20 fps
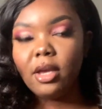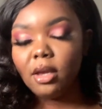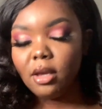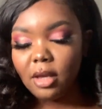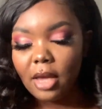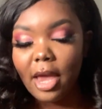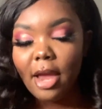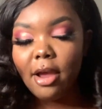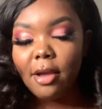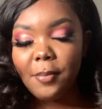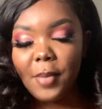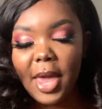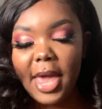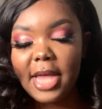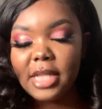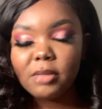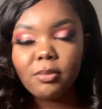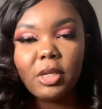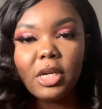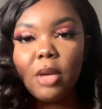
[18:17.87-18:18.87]
carry
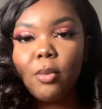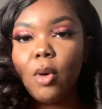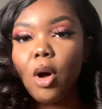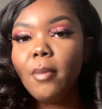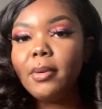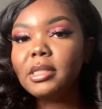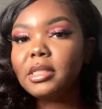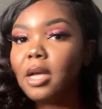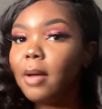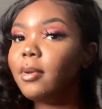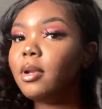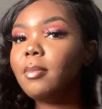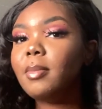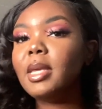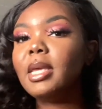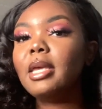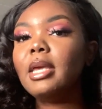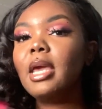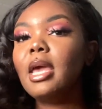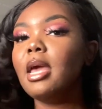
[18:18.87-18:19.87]
pads, but they were always coming to
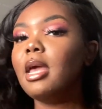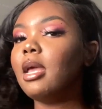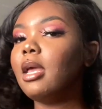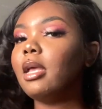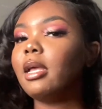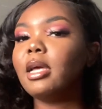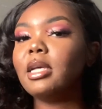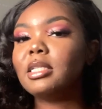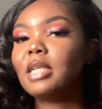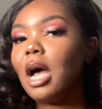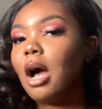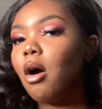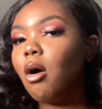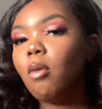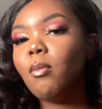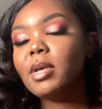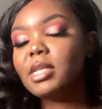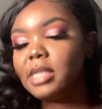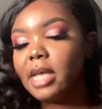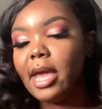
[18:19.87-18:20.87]
me because I
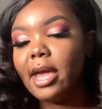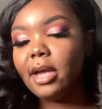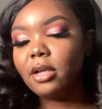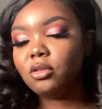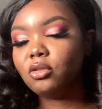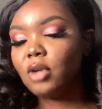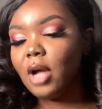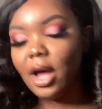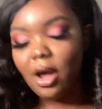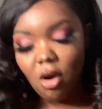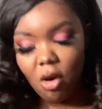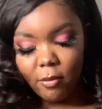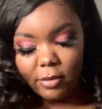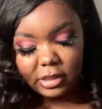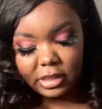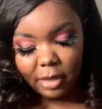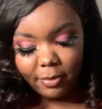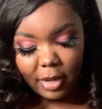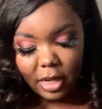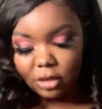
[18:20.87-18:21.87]
always had extra. I always
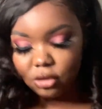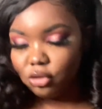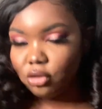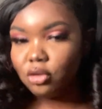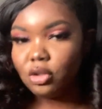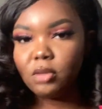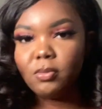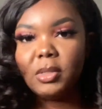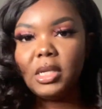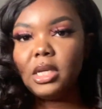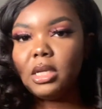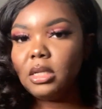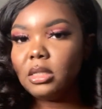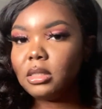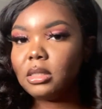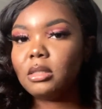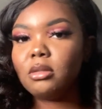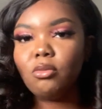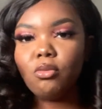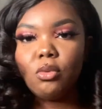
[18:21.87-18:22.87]
kept extra
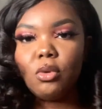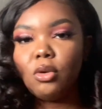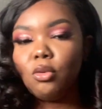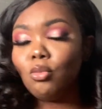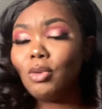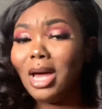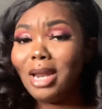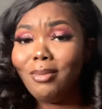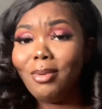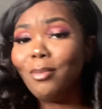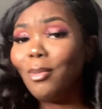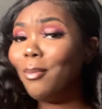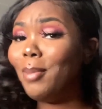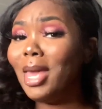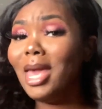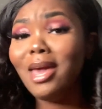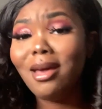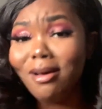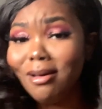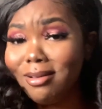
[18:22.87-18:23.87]
because you got to be
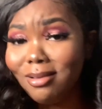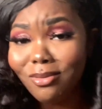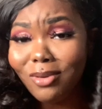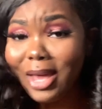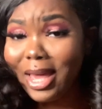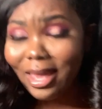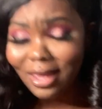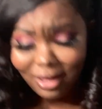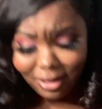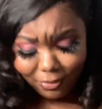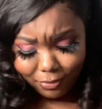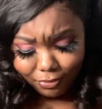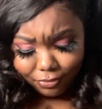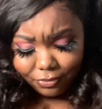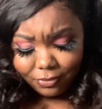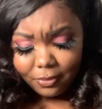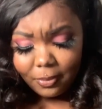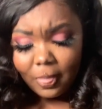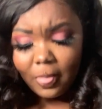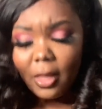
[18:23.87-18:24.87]
prepared, okay?
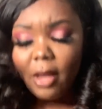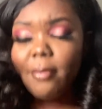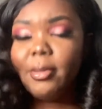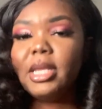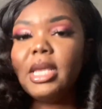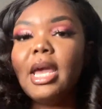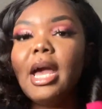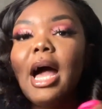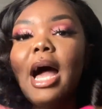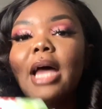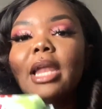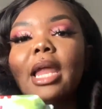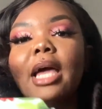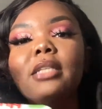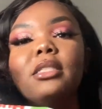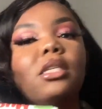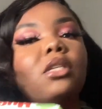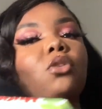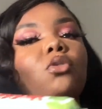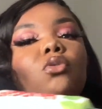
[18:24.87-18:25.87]
But yeah, I
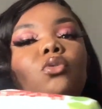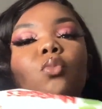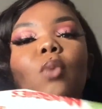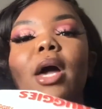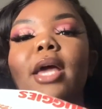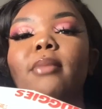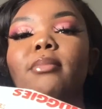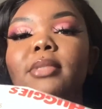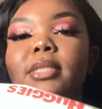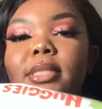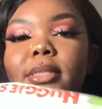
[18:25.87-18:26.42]
like to use wipes,